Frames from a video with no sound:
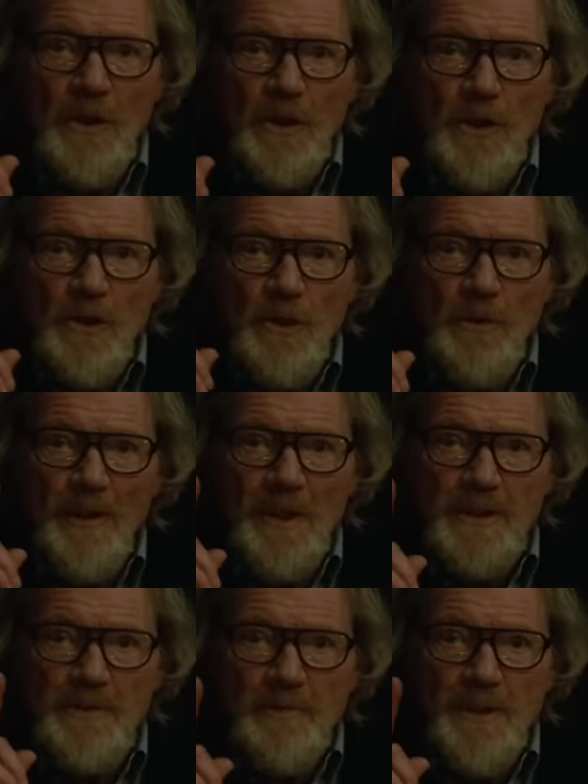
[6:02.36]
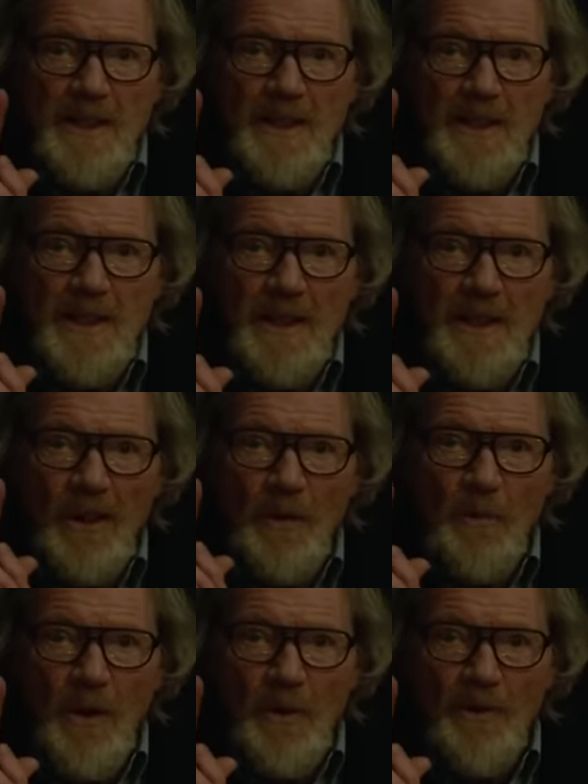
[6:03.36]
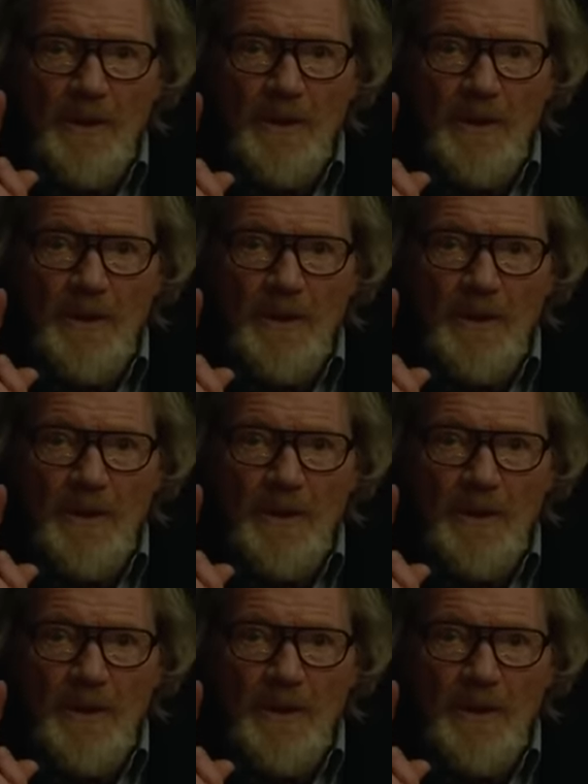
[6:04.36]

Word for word: to find out if a man is really a walrus at heart.